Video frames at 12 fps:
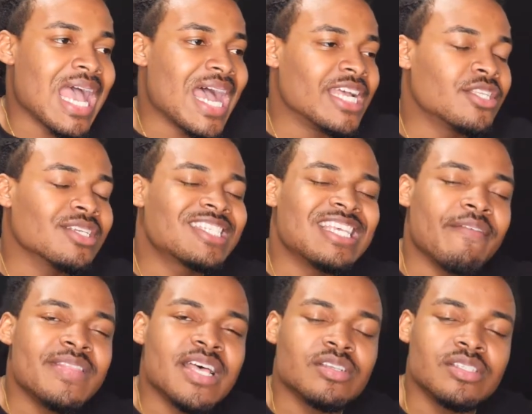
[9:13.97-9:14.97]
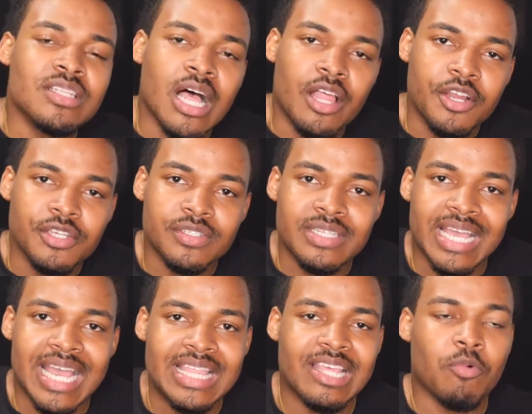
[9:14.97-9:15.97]
I took seven thousand dollars,
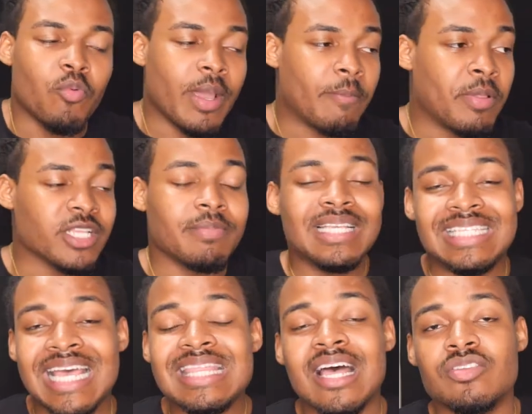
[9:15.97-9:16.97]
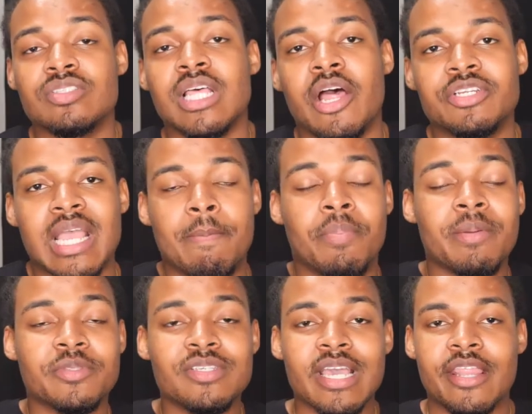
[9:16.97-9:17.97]
and then with my plus my ten thousand dollars, I put
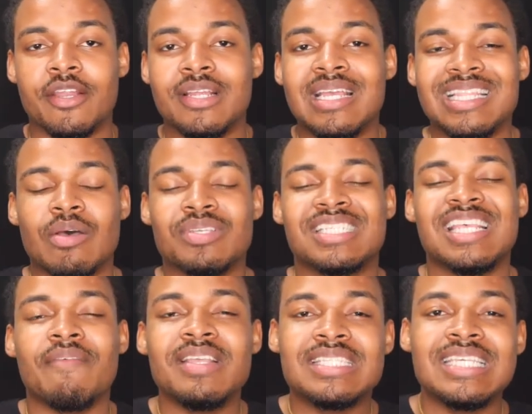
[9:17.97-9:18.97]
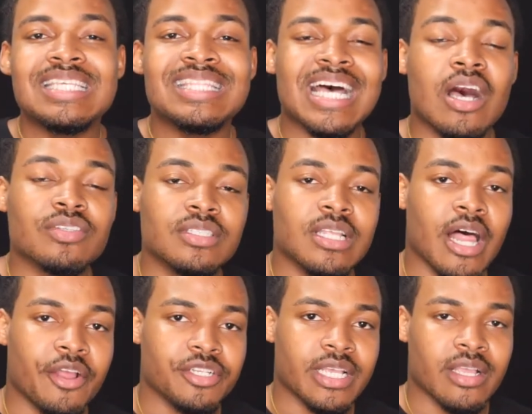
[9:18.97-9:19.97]
them together. That was seventeen thousand
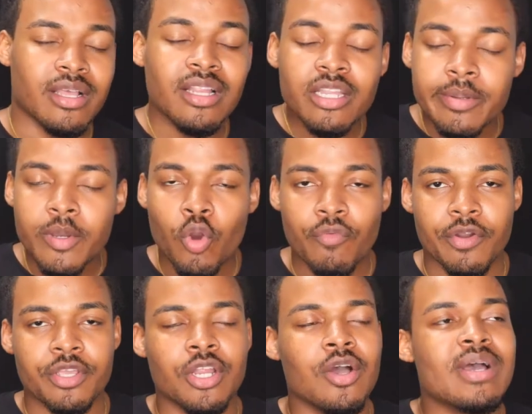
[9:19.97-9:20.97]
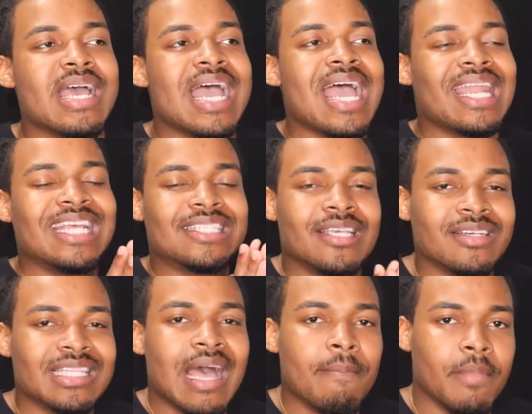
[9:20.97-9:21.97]
dollars, like a little bit over, you know and I
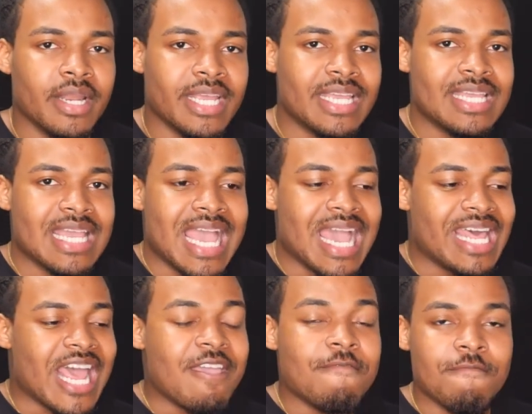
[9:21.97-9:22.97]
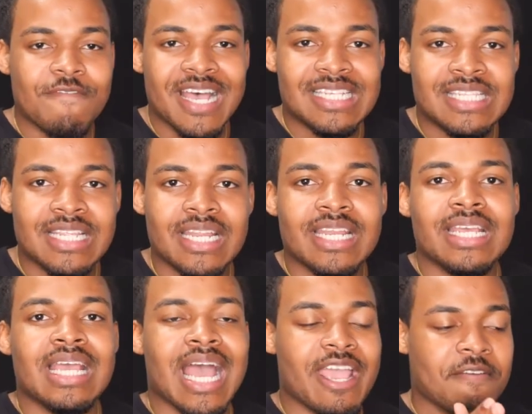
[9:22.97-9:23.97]
took that money and I invested in
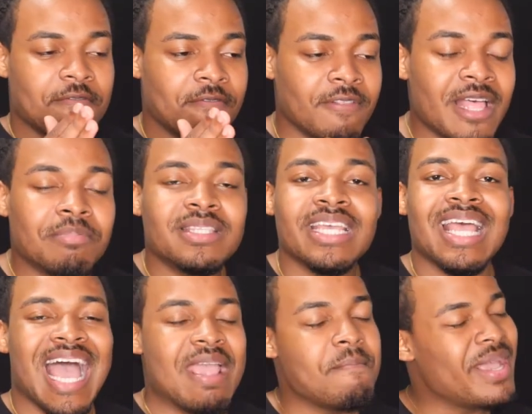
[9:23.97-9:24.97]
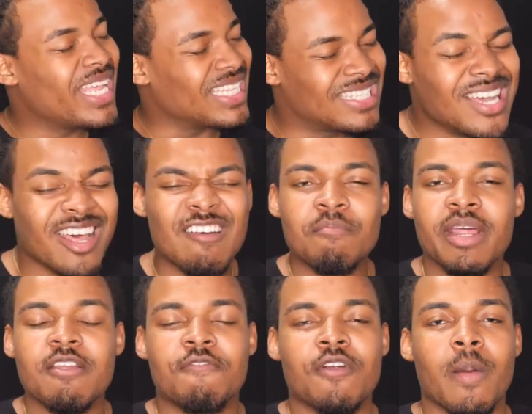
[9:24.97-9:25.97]
it, I flipped it, I made a ton of
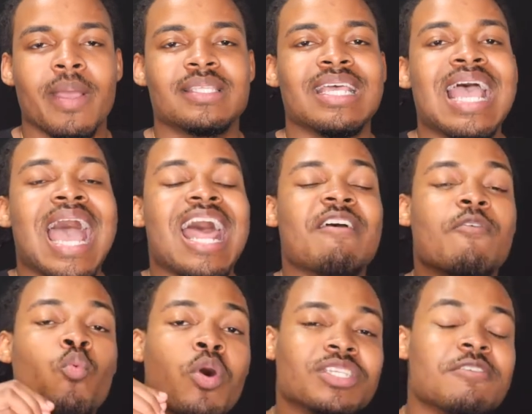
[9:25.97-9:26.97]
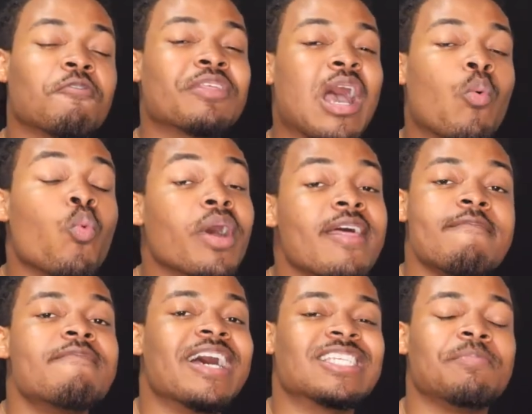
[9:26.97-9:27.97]
money from it, and if it wasn't for that one
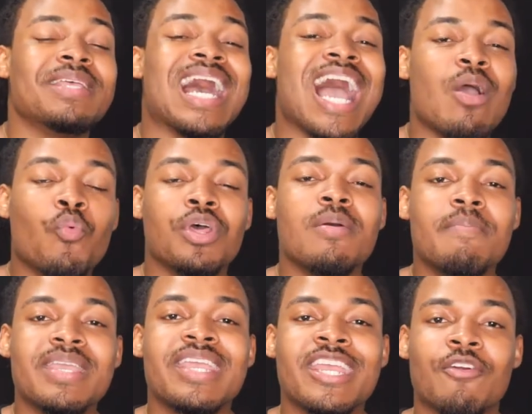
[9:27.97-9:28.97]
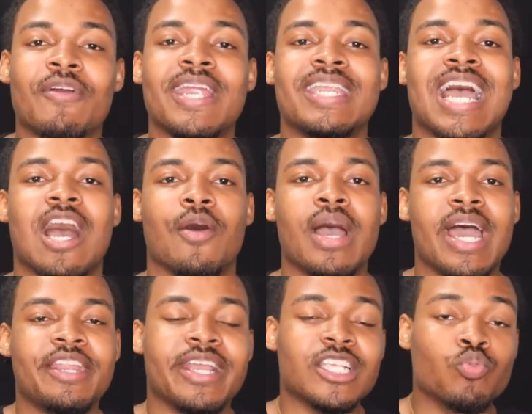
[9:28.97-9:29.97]
investment, I wouldn't be here right now.
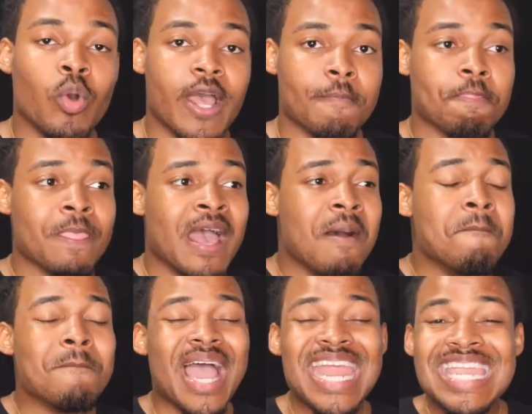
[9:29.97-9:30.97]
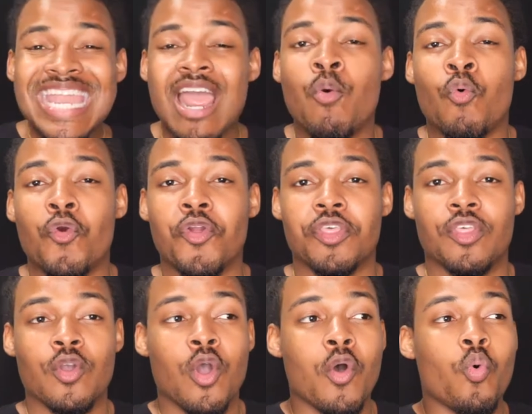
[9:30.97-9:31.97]
And guess what? My net
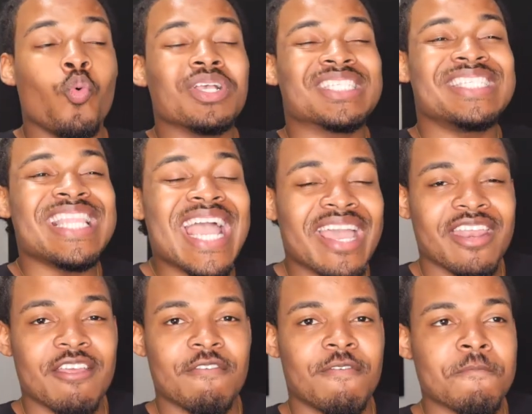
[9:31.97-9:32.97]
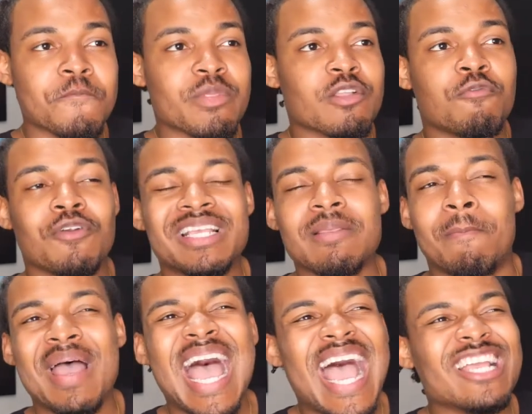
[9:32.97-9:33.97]
worth was negative for like the
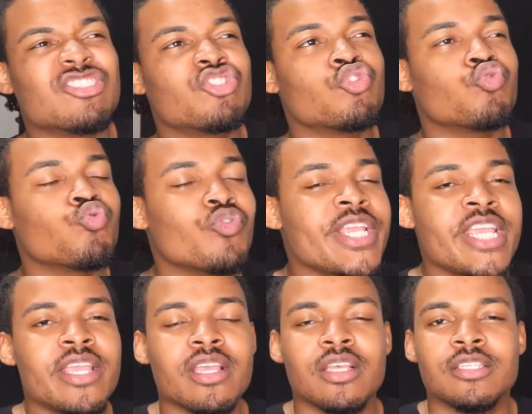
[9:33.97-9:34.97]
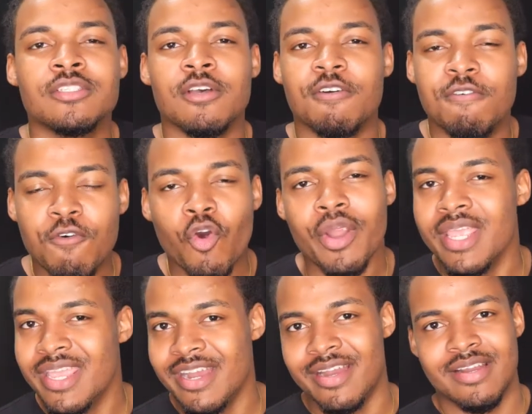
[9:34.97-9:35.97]
past three to four
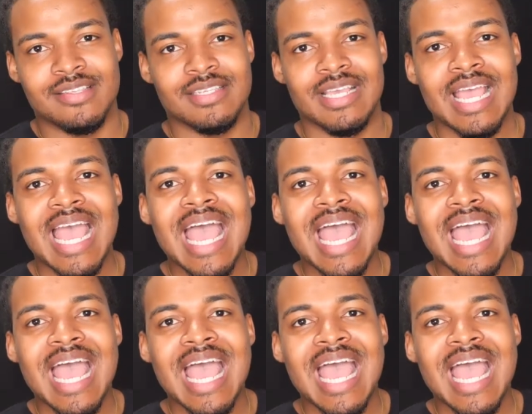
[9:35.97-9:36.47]
years.